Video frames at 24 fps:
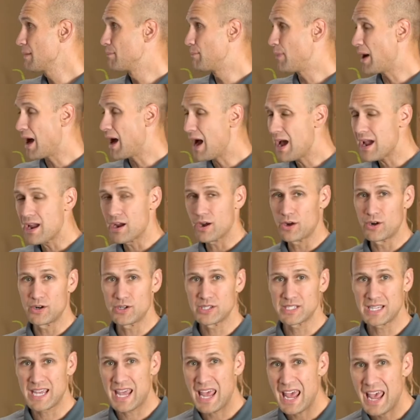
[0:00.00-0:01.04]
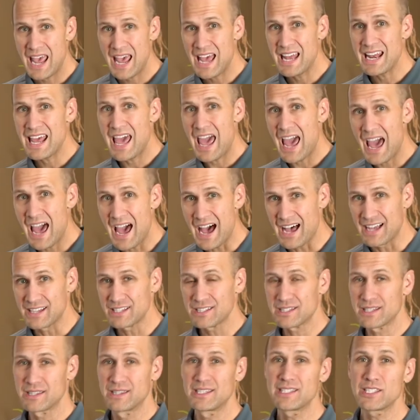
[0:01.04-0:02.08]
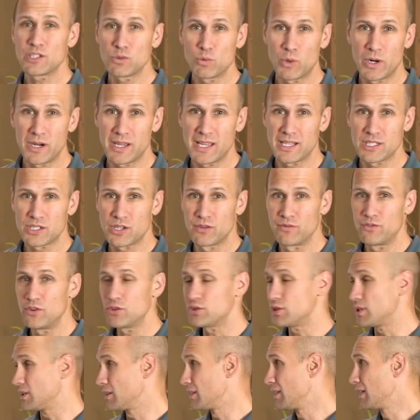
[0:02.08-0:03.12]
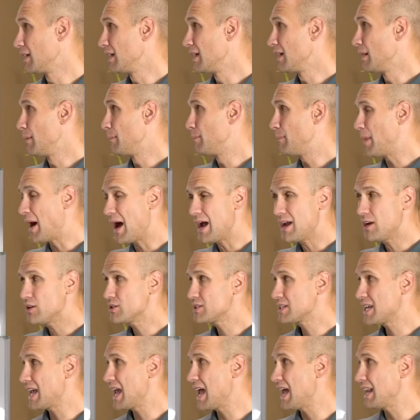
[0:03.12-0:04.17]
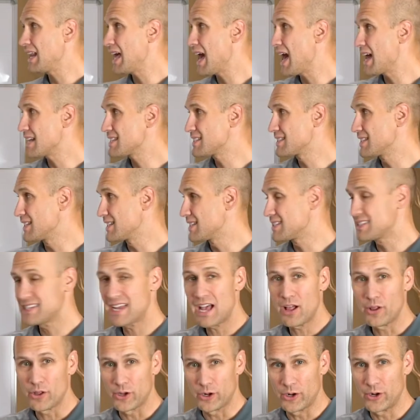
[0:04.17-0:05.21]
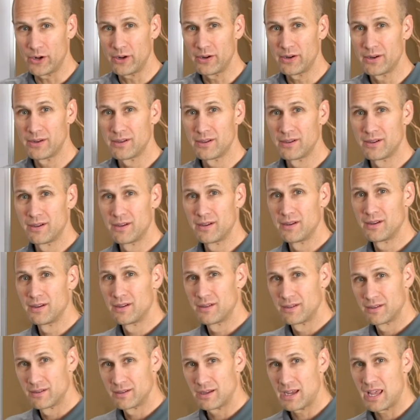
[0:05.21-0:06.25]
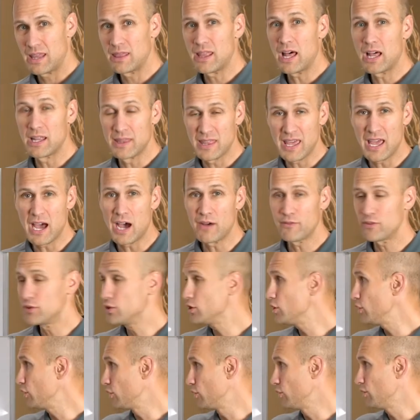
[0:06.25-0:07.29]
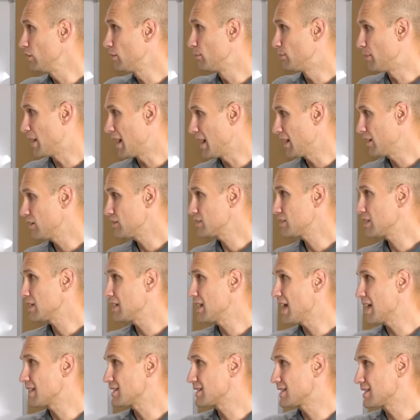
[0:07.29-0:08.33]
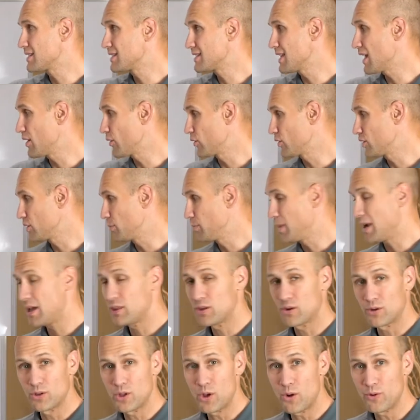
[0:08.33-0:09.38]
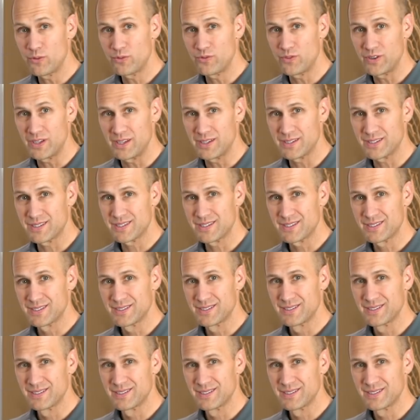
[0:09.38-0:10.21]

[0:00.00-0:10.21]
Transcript: Buyers can ask, this is where it gets confusing. Buyers can ask the seller, and uh, they often do, buyers can ask the seller to pay their loan fees.